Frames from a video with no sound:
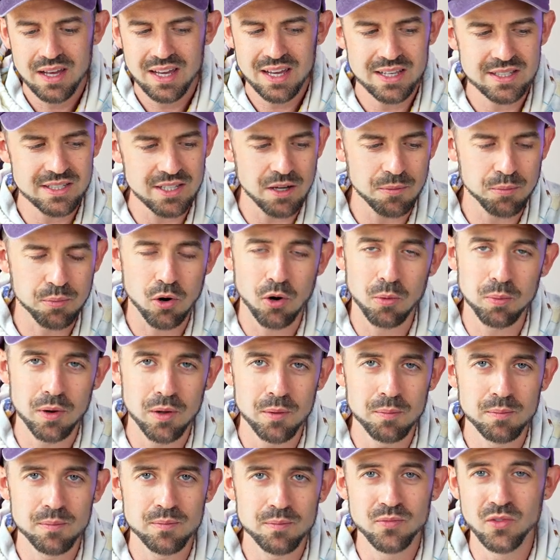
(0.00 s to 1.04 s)
Is it a
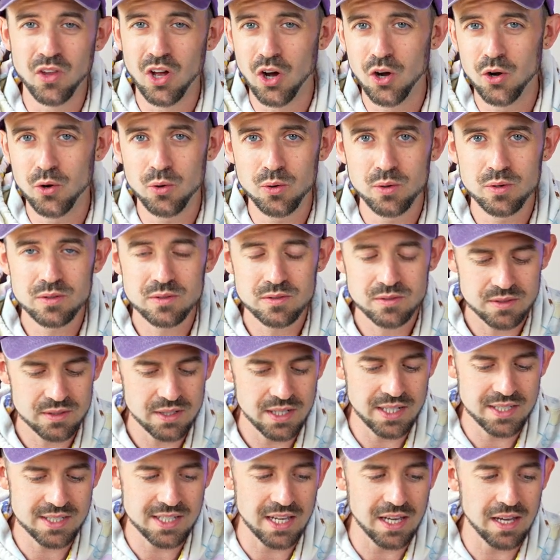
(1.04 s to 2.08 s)
problem? No.
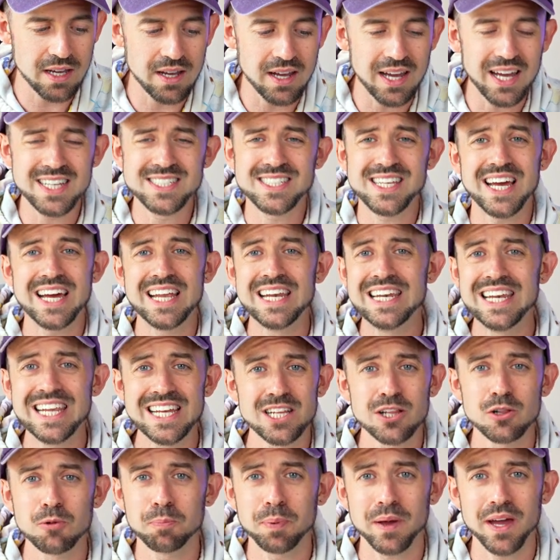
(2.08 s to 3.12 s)
Is it a
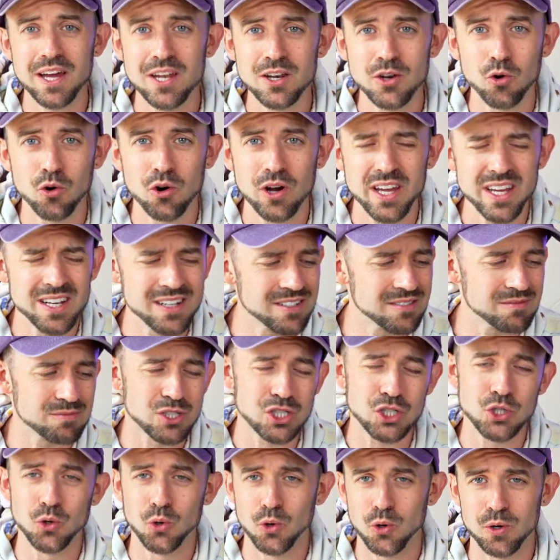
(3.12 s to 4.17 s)
little bit annoying?
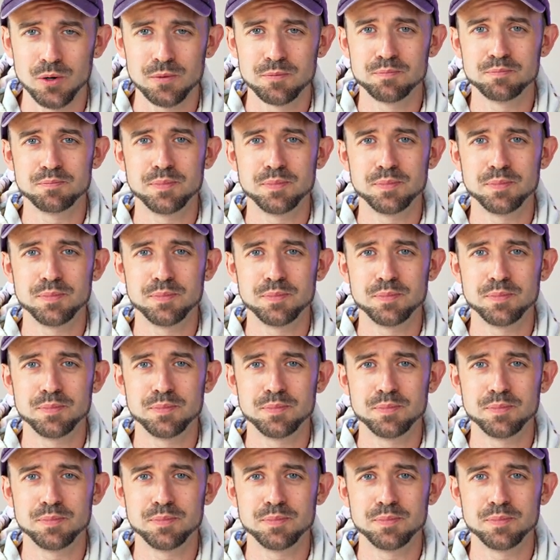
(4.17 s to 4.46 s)
Sure.